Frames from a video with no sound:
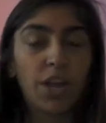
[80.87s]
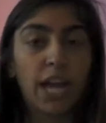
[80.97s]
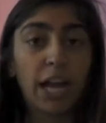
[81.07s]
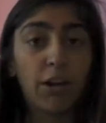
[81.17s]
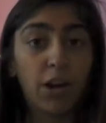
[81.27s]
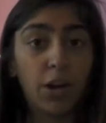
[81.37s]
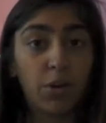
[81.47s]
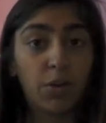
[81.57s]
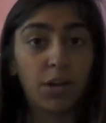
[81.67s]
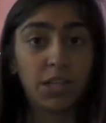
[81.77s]

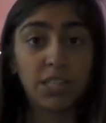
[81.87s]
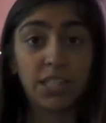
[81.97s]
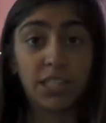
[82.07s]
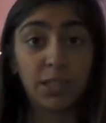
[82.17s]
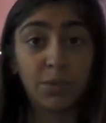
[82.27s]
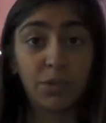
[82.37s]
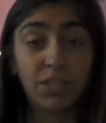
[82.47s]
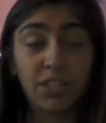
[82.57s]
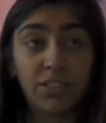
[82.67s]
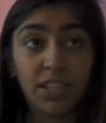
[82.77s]
Arrow on
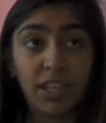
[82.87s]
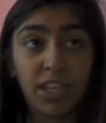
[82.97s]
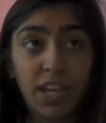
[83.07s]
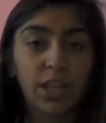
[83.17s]
CWTV.